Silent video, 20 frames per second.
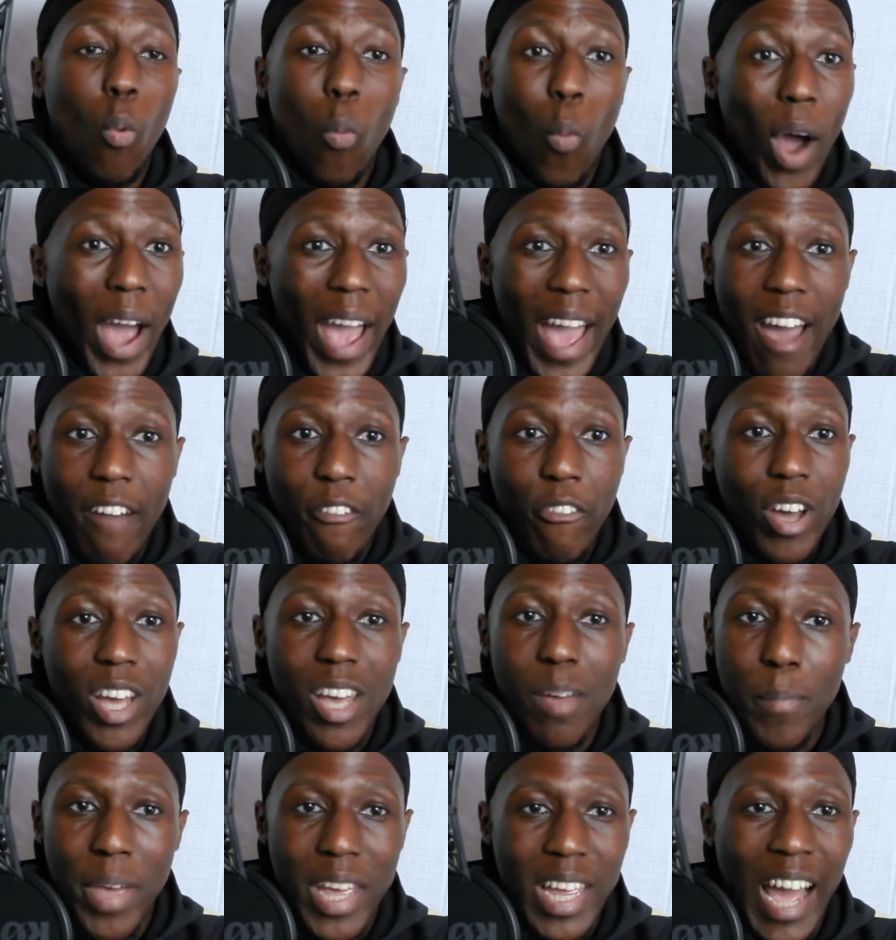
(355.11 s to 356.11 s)
whatever
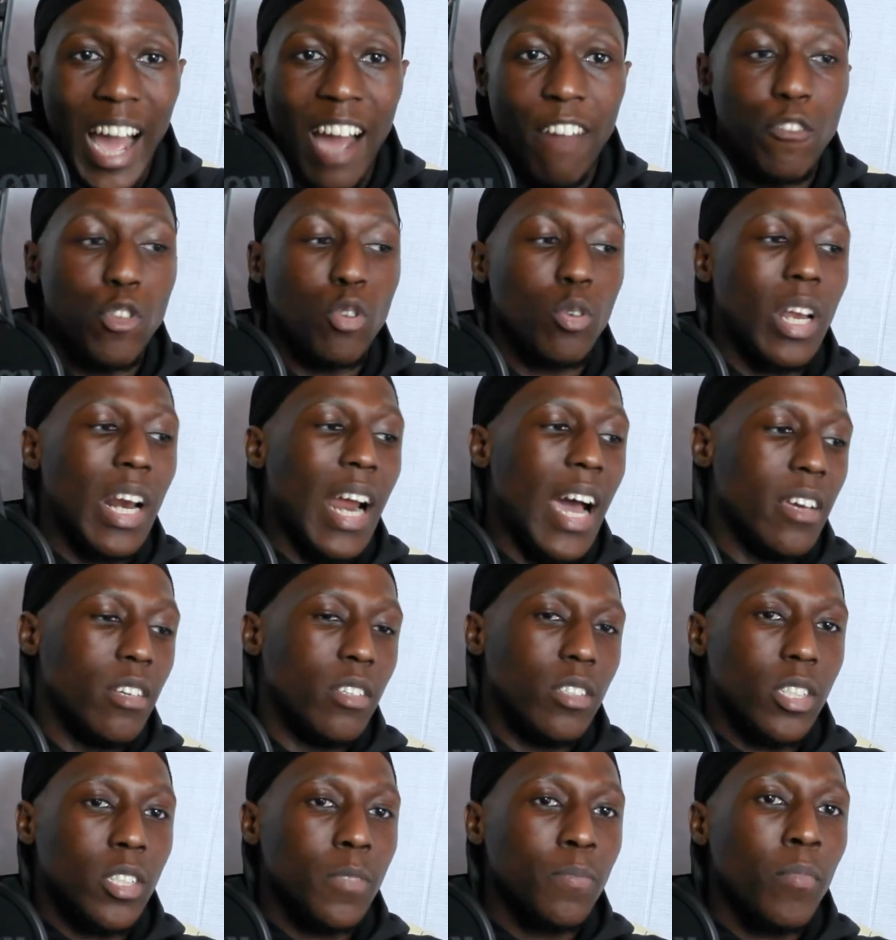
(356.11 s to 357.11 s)
it may have you
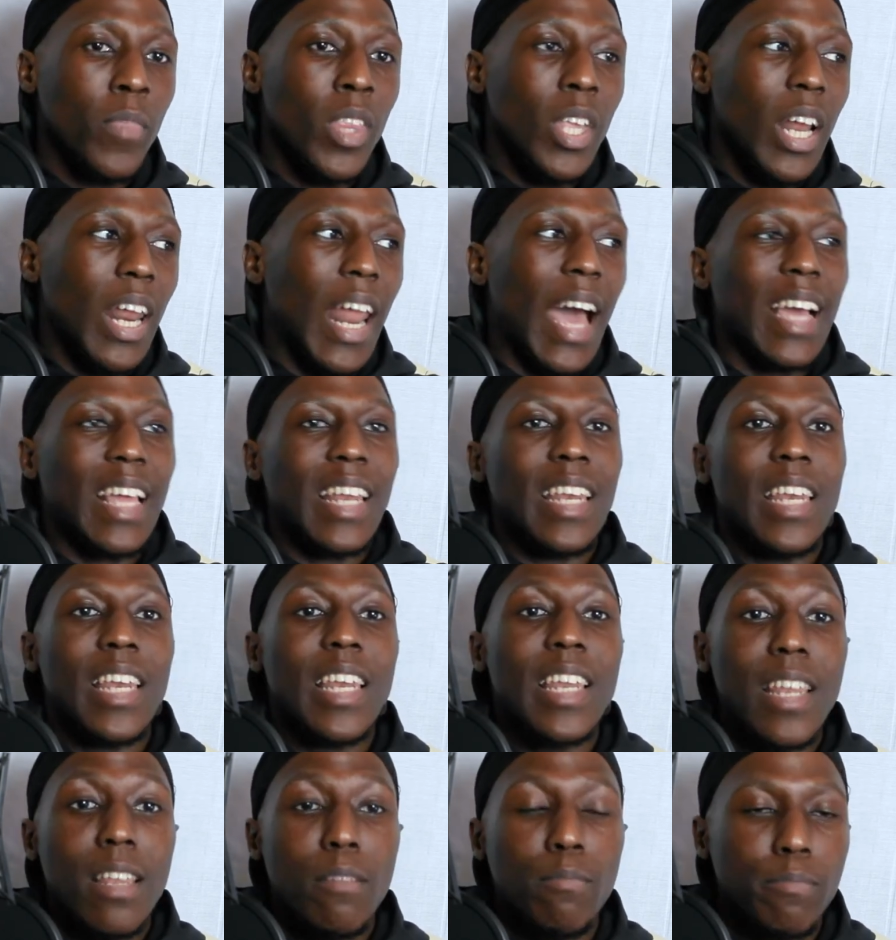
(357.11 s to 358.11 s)
clients. Like,
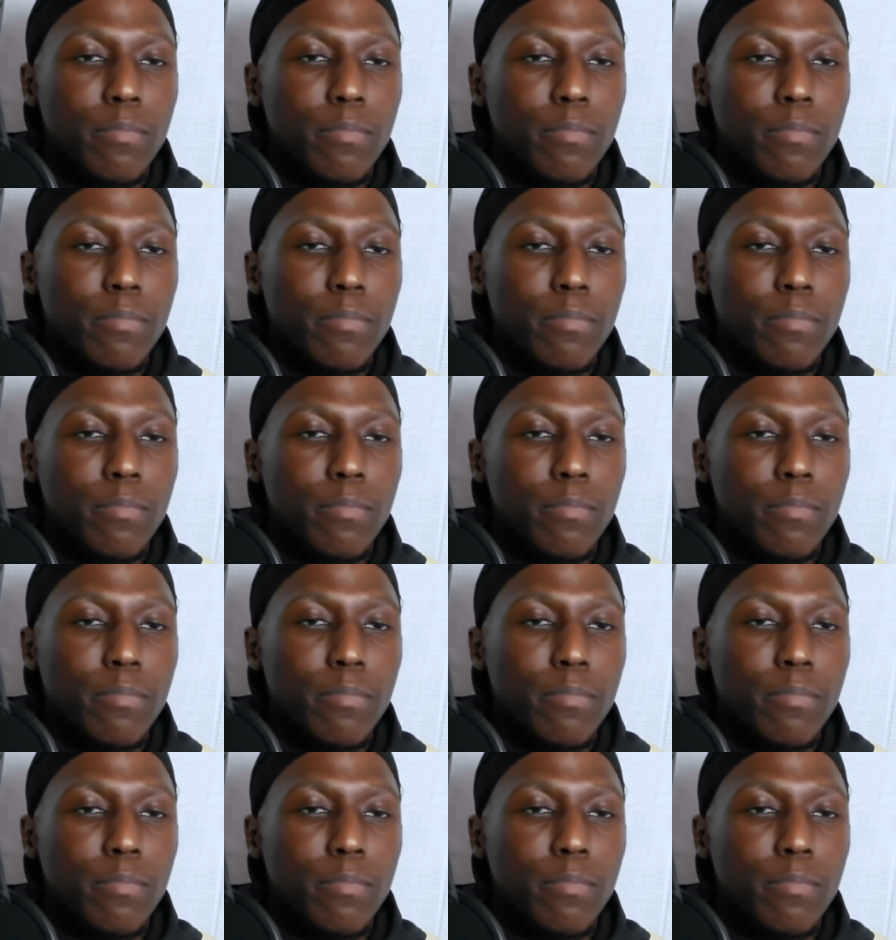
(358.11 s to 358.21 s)
L